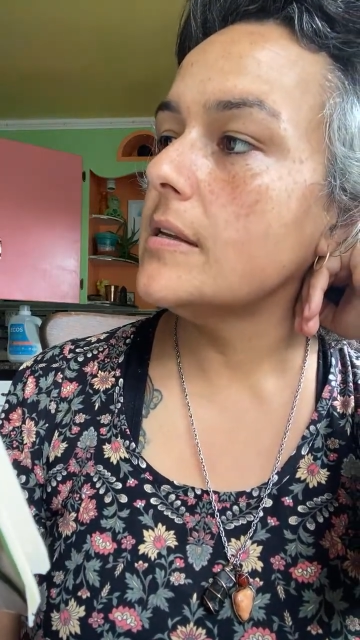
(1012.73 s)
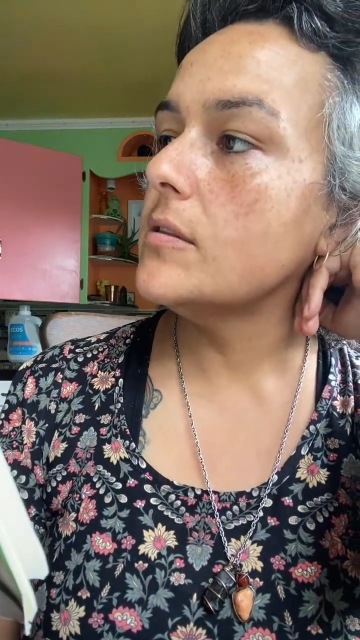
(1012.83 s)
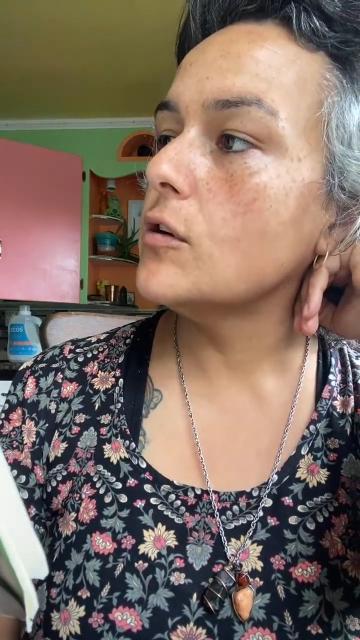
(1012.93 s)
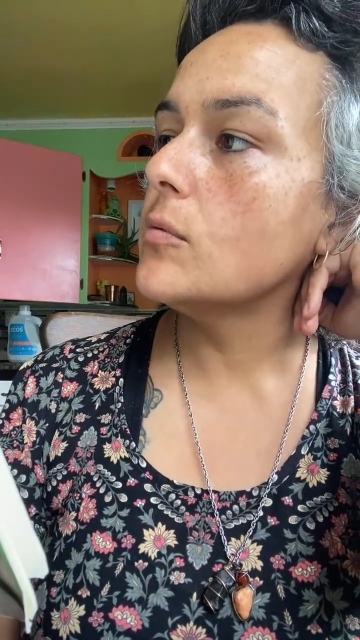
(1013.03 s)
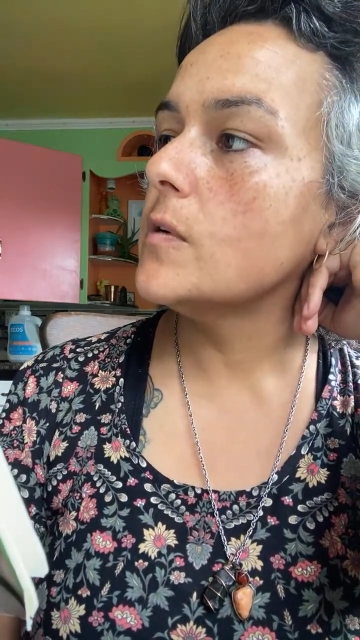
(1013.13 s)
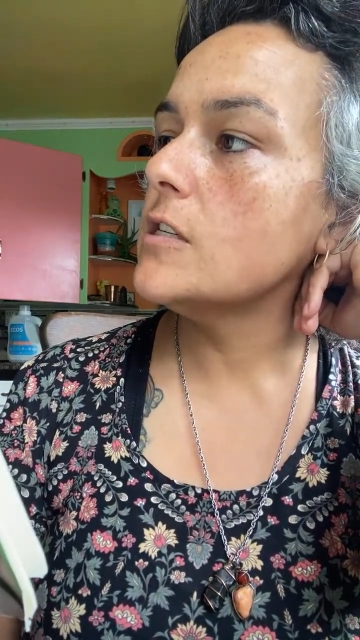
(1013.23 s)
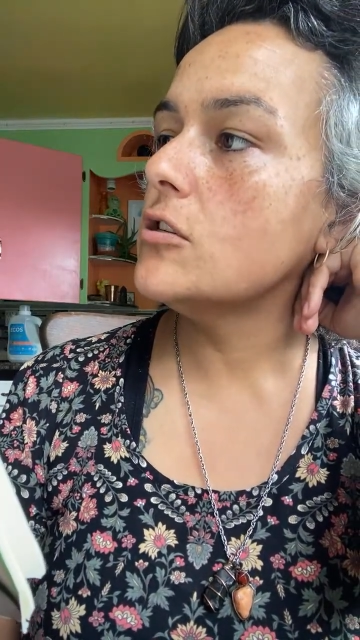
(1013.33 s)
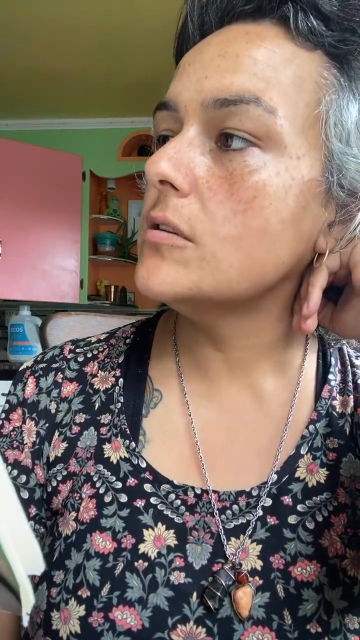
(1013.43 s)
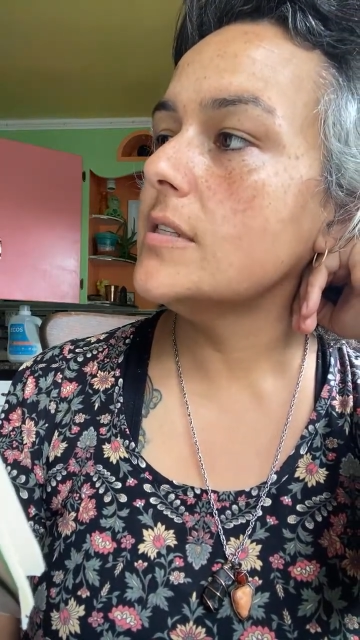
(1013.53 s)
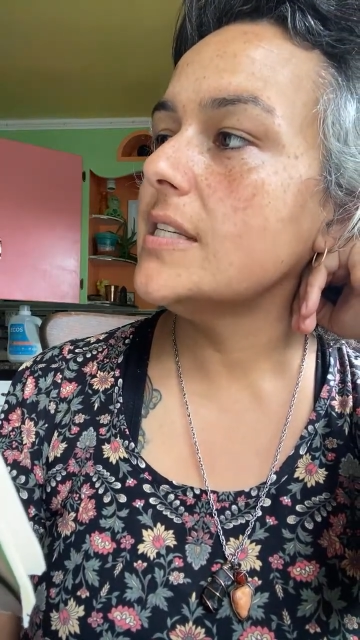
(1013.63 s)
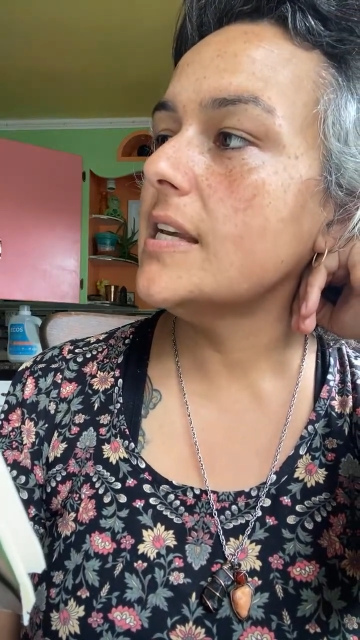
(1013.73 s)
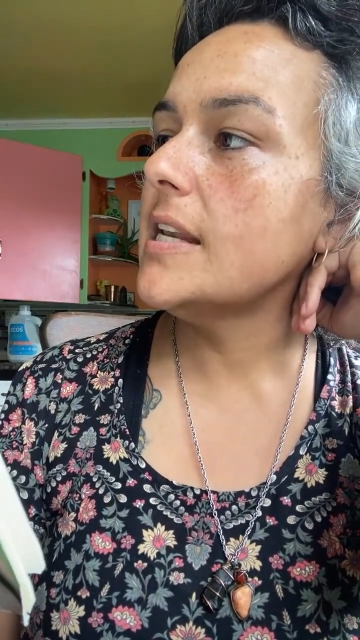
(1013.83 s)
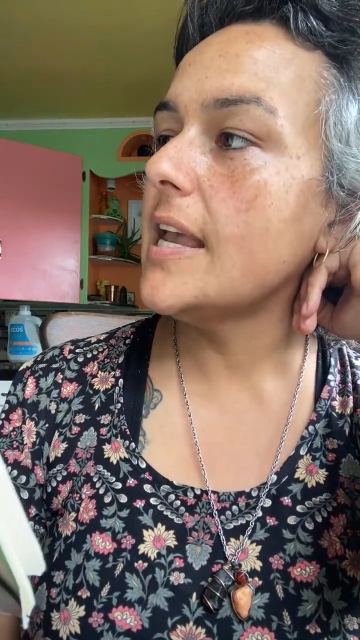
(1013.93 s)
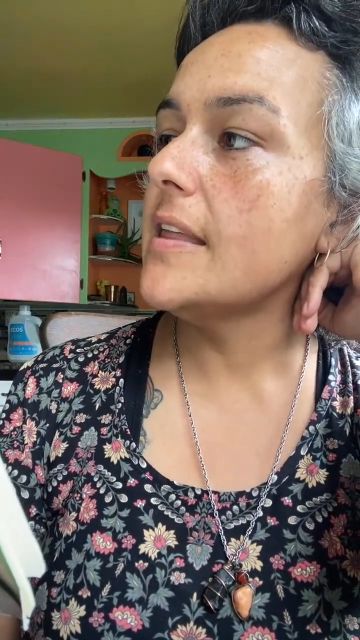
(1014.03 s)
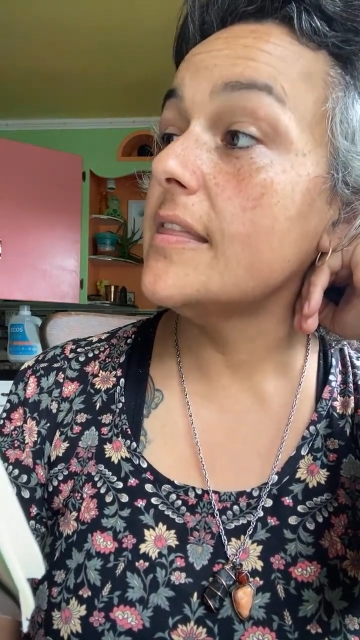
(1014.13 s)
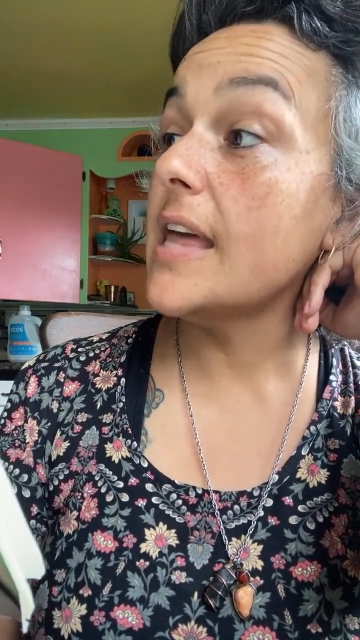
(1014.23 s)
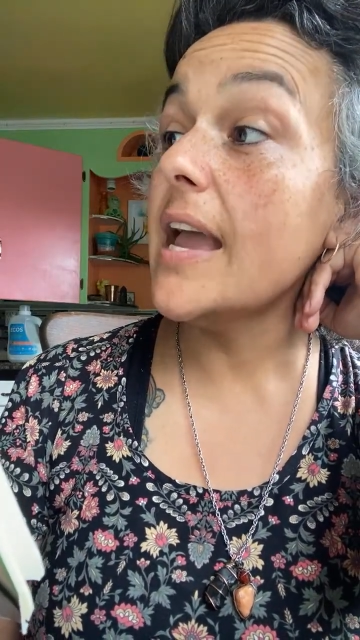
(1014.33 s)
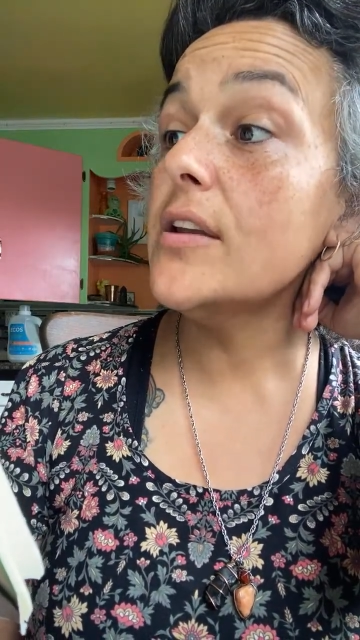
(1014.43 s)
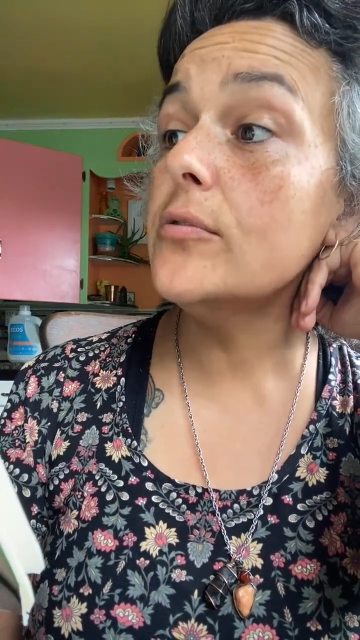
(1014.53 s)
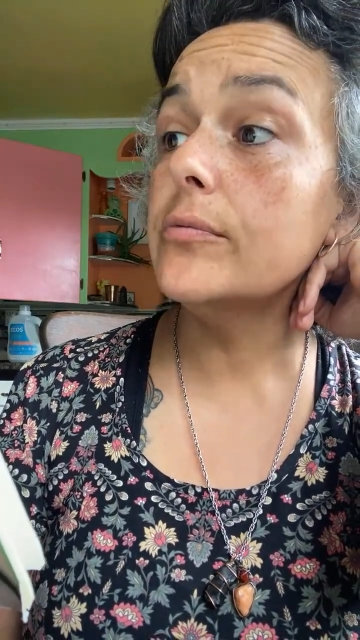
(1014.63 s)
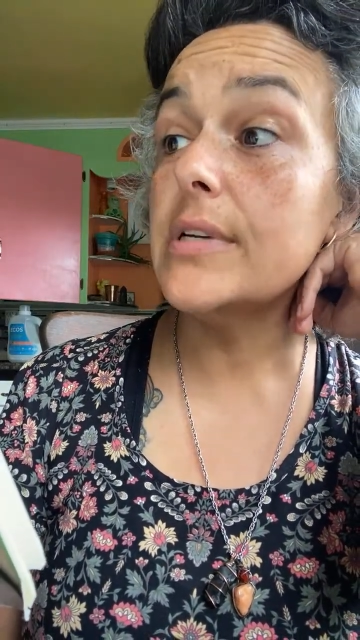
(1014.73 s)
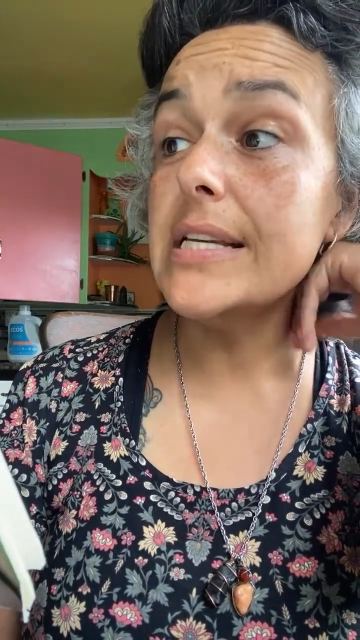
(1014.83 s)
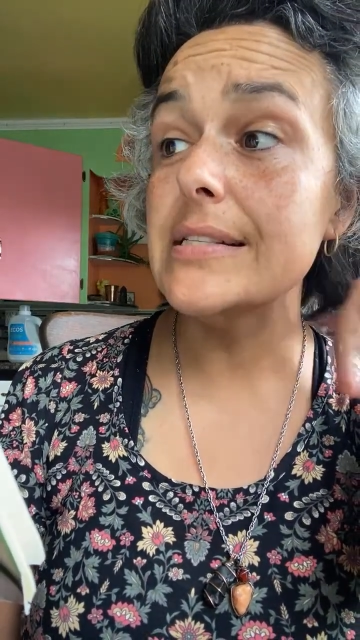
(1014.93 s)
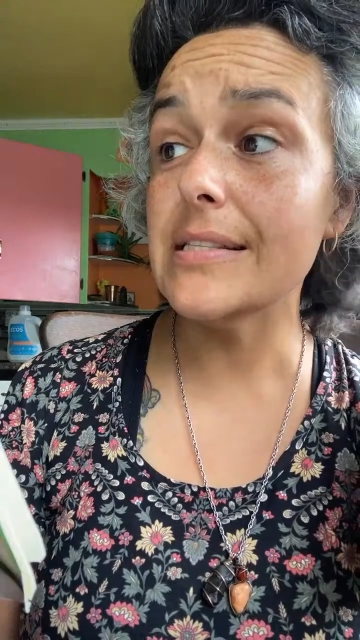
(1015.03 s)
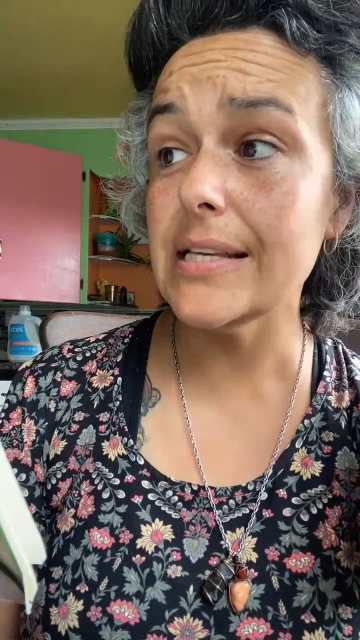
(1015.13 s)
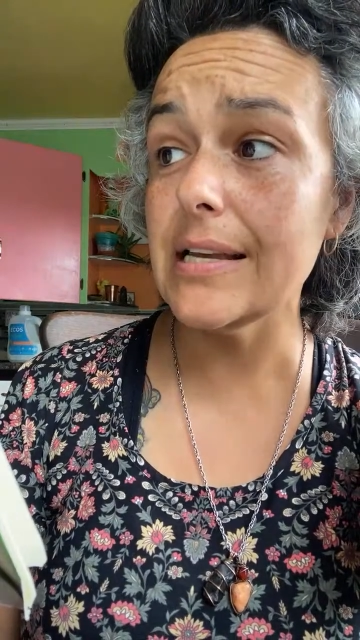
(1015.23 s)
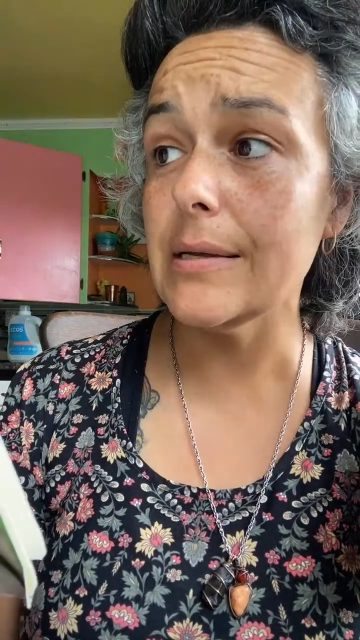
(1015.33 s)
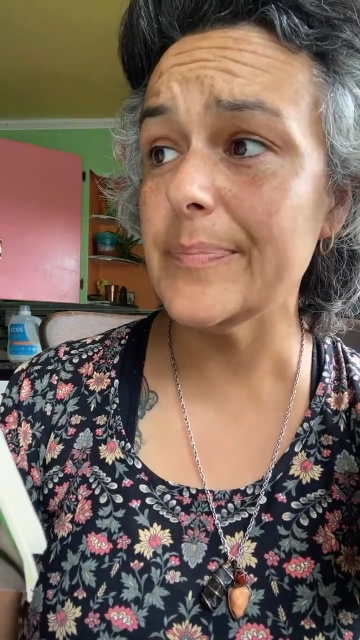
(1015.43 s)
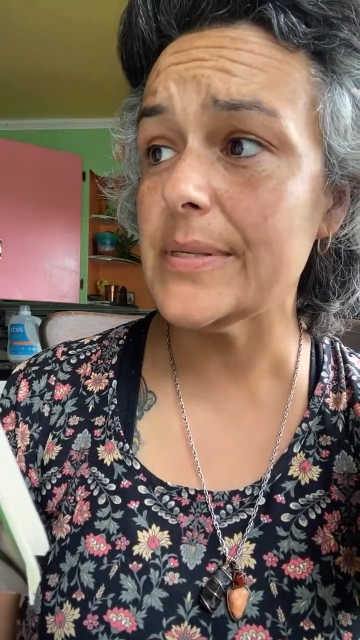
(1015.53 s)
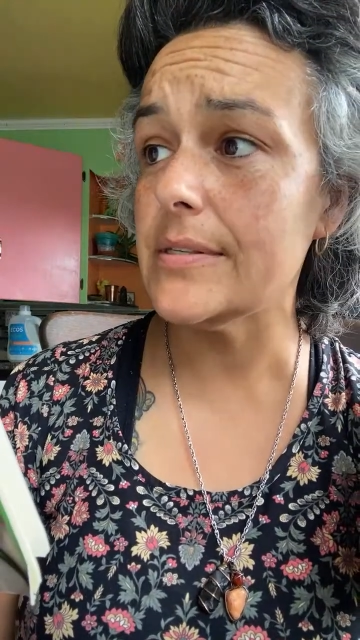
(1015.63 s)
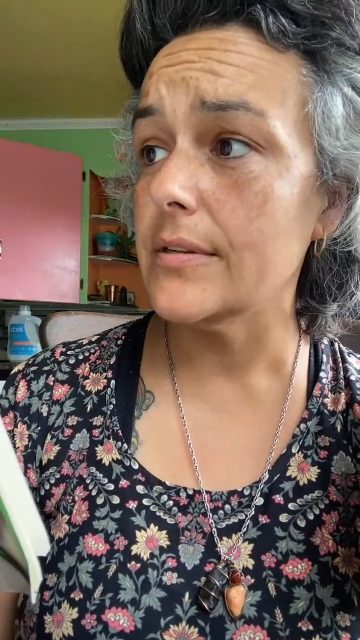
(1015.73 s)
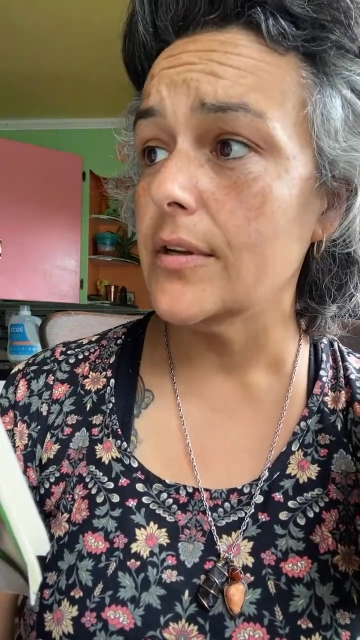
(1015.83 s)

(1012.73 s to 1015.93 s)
the original DNA then rezips,